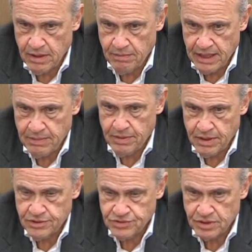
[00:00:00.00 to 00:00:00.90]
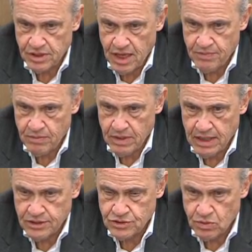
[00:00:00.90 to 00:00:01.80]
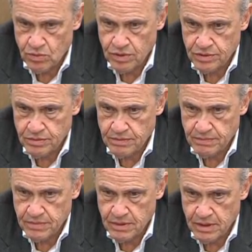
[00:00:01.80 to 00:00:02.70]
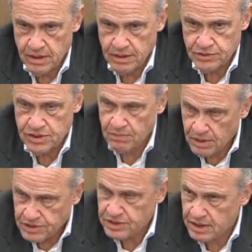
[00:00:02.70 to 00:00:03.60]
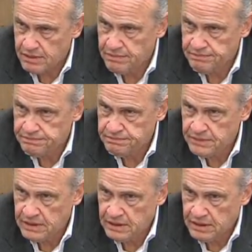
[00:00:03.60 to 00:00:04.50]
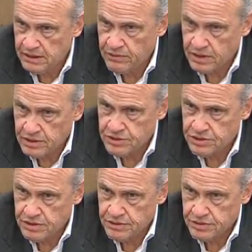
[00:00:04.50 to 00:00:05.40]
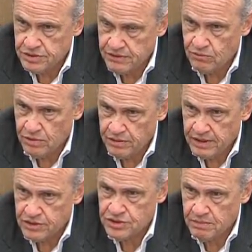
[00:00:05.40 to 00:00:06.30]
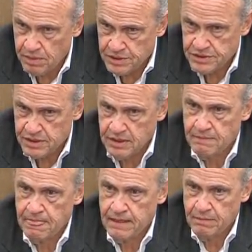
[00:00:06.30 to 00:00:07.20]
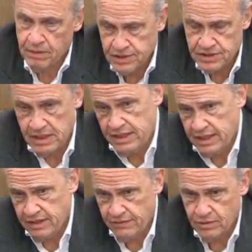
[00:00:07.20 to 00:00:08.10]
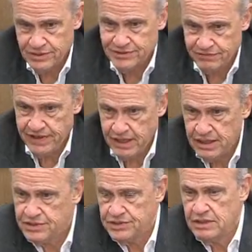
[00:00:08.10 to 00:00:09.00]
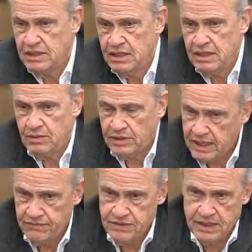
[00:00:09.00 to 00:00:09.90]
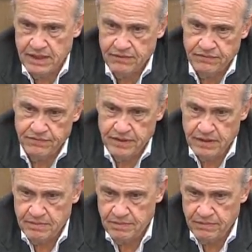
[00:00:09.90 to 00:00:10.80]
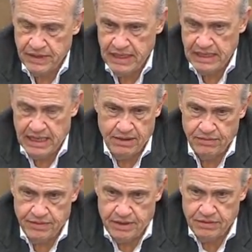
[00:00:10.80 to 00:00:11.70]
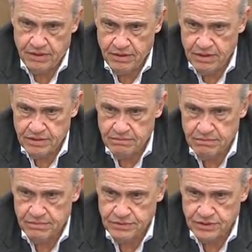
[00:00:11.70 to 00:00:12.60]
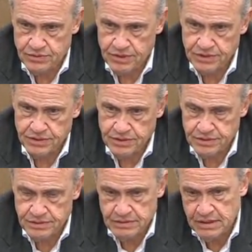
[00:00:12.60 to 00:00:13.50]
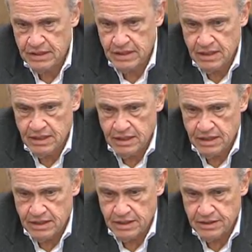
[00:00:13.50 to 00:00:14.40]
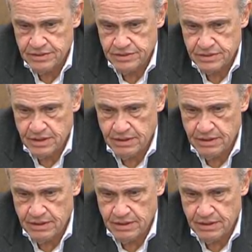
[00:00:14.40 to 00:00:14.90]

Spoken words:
bipartisan compromise toward simplicity. If we could achieve one thing, simplicity. Implicit in that, of course, is fairness. We have to have that. I don't think the current situation is